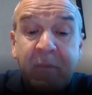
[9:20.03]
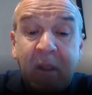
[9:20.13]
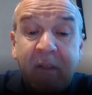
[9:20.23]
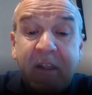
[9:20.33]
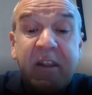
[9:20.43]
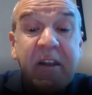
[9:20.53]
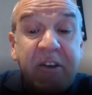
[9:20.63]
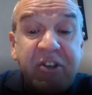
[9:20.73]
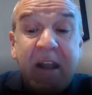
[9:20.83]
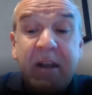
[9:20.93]
This is an
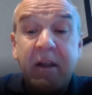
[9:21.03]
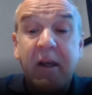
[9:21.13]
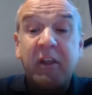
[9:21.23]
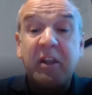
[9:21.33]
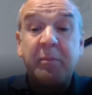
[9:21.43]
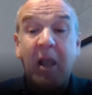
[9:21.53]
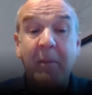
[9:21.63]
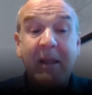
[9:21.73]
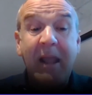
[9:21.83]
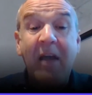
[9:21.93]
agenda that's
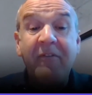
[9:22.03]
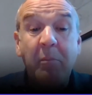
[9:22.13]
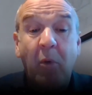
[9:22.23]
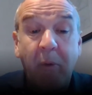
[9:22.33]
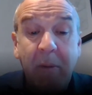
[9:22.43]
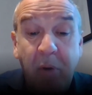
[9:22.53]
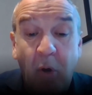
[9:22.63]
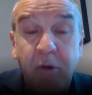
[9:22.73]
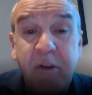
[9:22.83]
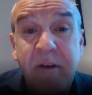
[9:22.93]
becoming ever more
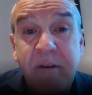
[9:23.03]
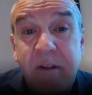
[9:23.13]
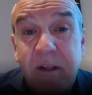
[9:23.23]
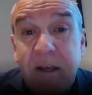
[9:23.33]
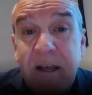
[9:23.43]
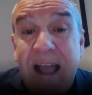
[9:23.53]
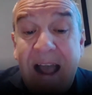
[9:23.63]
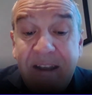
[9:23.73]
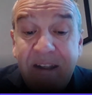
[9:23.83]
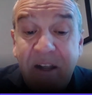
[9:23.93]
important
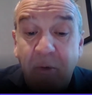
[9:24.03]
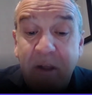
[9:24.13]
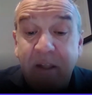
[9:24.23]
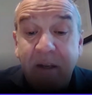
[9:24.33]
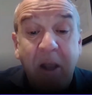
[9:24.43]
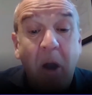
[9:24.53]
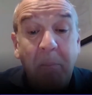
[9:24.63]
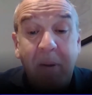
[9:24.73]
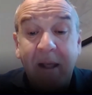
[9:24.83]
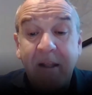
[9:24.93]
and increasingly
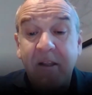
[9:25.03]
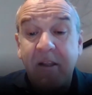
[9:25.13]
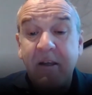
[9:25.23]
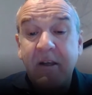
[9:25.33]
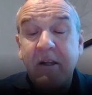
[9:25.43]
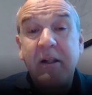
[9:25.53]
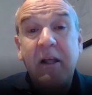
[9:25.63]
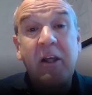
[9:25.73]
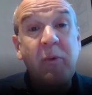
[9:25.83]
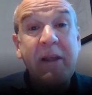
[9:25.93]
complex
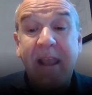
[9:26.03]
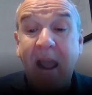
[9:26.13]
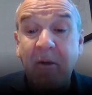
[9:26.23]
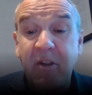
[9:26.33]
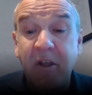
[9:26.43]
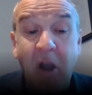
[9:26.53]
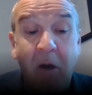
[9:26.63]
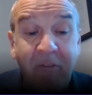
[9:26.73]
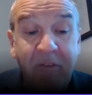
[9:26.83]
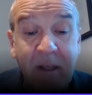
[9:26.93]
as we encounter
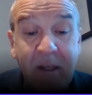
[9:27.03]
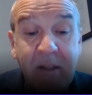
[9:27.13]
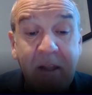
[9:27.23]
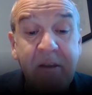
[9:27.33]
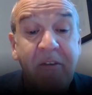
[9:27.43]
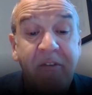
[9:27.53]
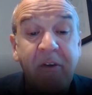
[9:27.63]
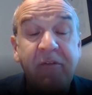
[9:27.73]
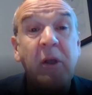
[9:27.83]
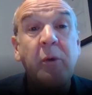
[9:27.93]
conflicts in
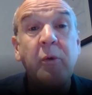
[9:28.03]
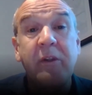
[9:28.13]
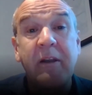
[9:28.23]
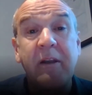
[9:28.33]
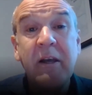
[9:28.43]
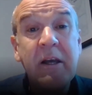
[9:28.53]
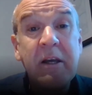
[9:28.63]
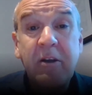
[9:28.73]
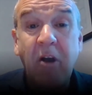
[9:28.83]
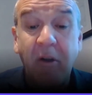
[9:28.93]
different views in
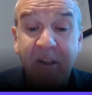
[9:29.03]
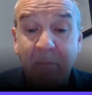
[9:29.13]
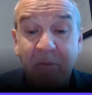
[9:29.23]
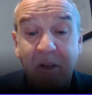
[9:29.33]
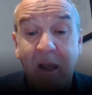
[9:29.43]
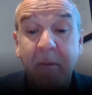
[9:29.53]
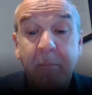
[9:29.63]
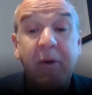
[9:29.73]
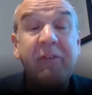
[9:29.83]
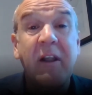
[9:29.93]
concepts
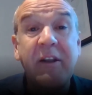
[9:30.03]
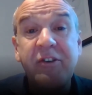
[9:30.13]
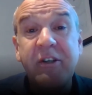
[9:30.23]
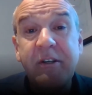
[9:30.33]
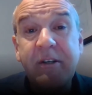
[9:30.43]
like privilege,